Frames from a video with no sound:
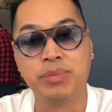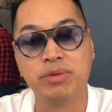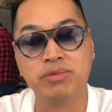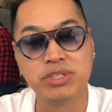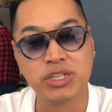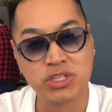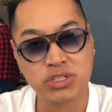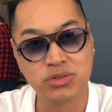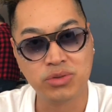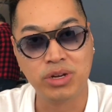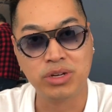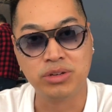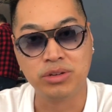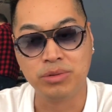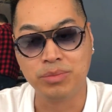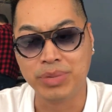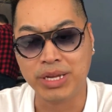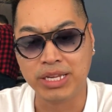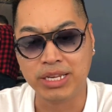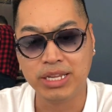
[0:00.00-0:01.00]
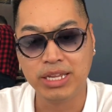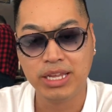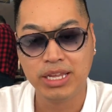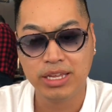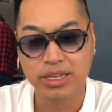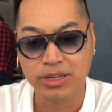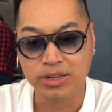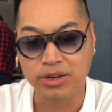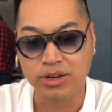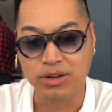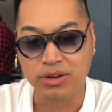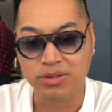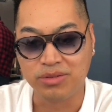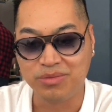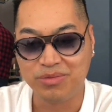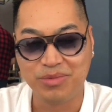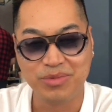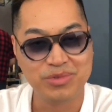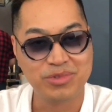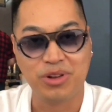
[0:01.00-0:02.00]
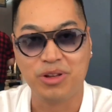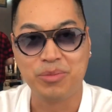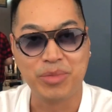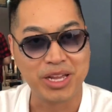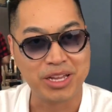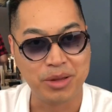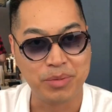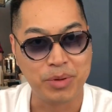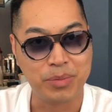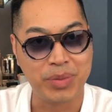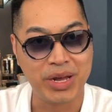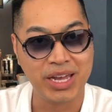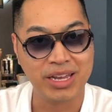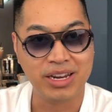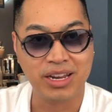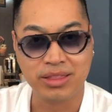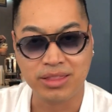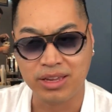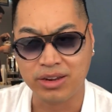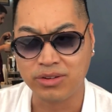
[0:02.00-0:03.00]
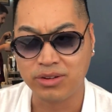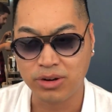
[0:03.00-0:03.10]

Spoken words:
It was a struggle, but to all my kababayan out there,